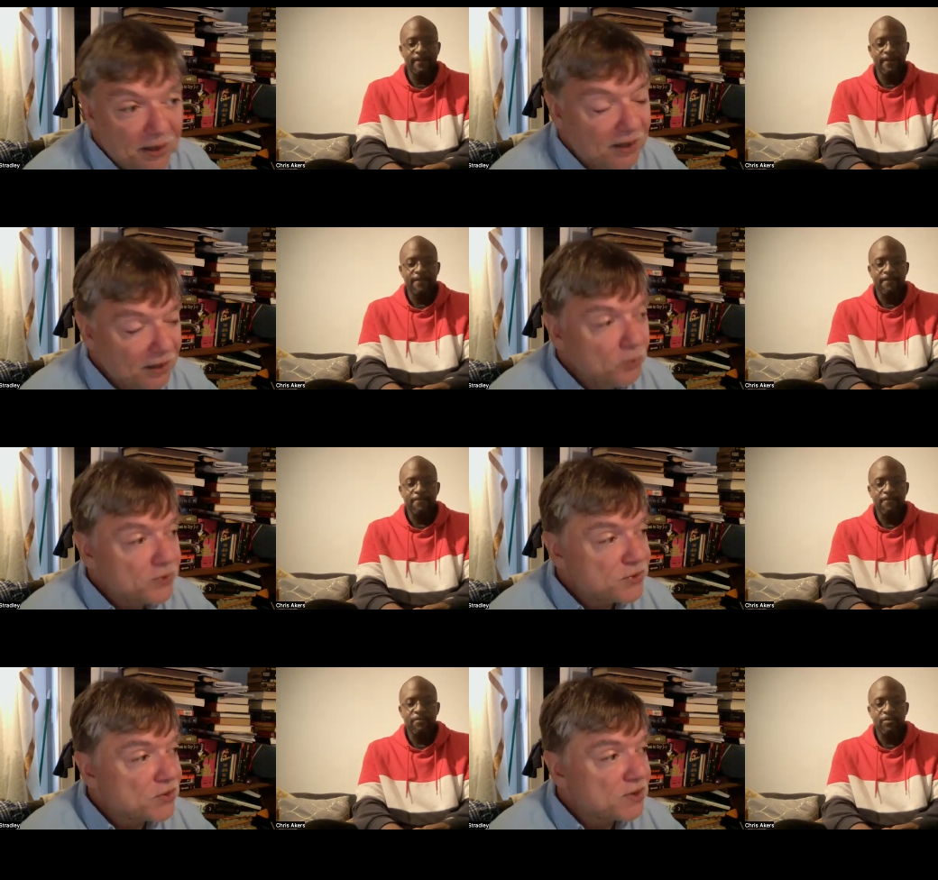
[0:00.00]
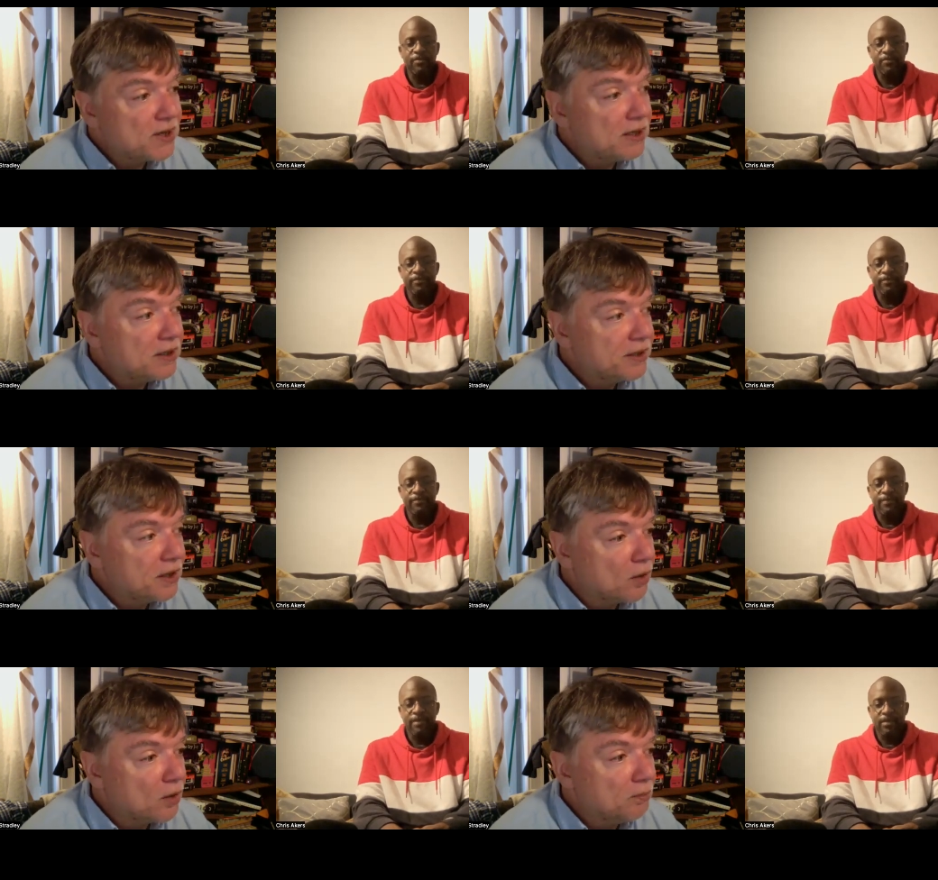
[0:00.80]
Speaker 1: he was uh, you
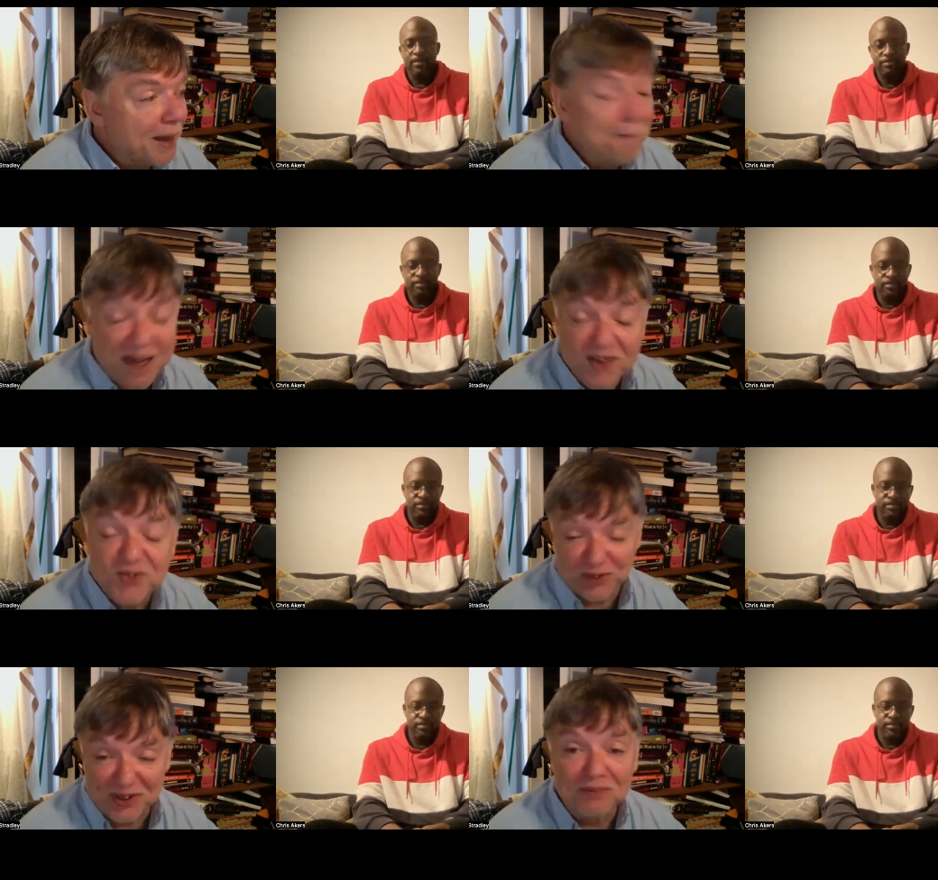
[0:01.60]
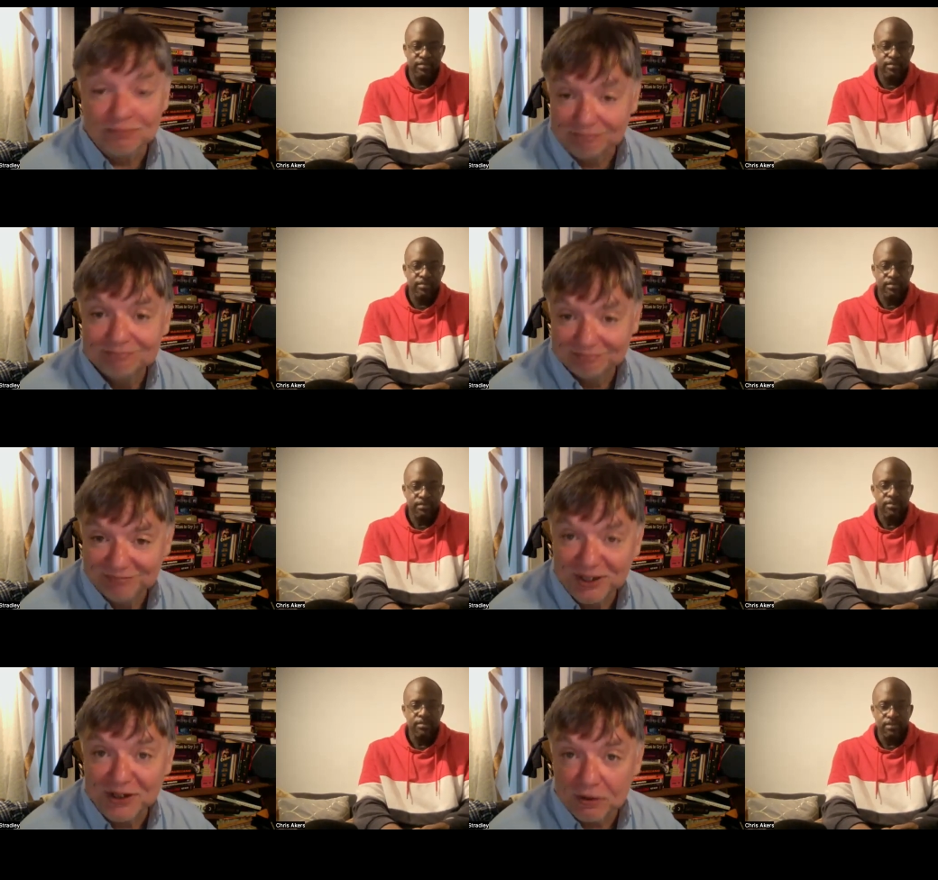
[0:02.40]
know embezzling,
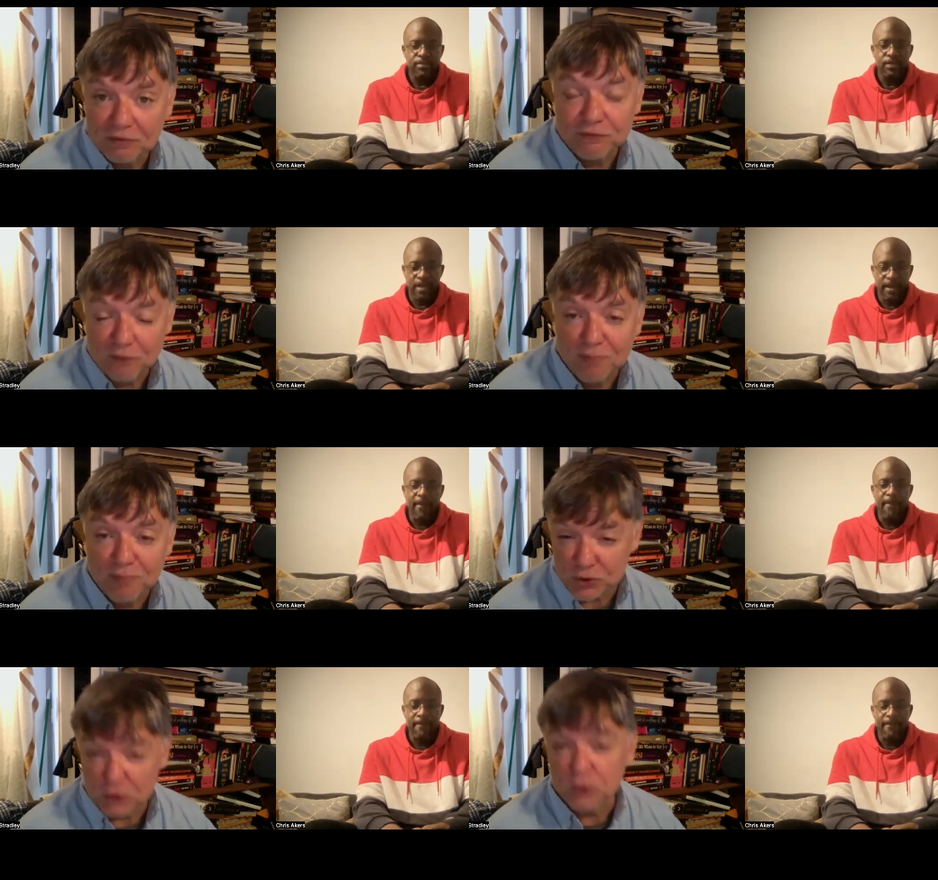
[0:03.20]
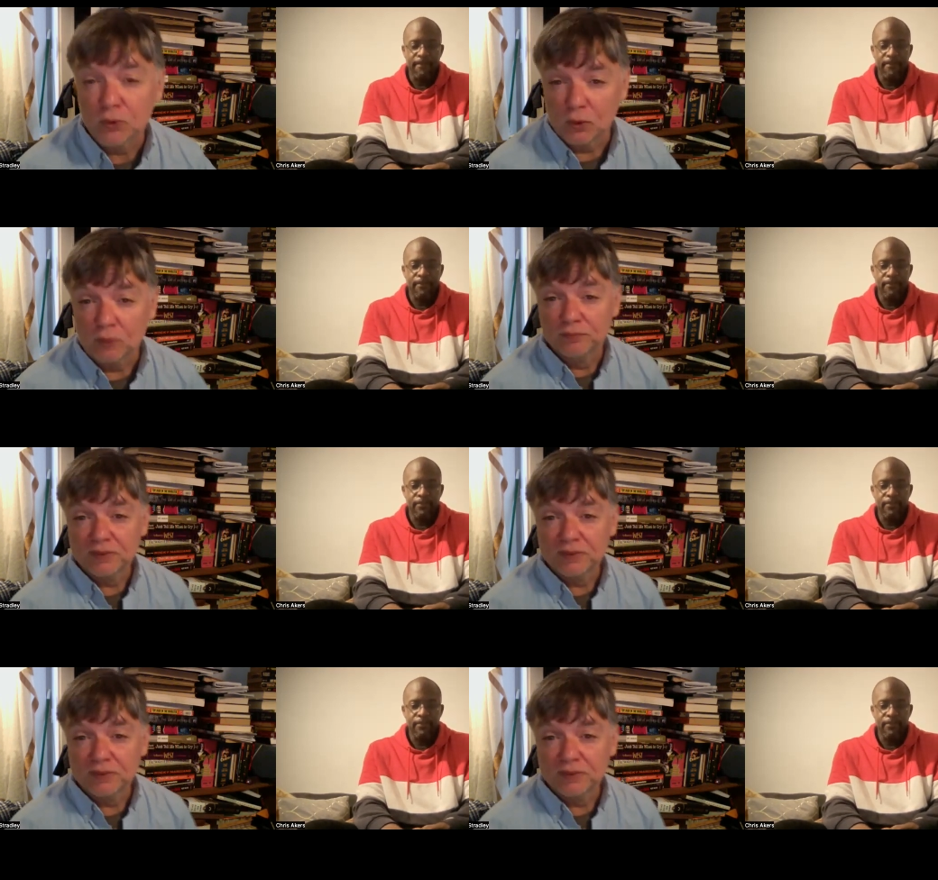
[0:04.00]
you know, from the school.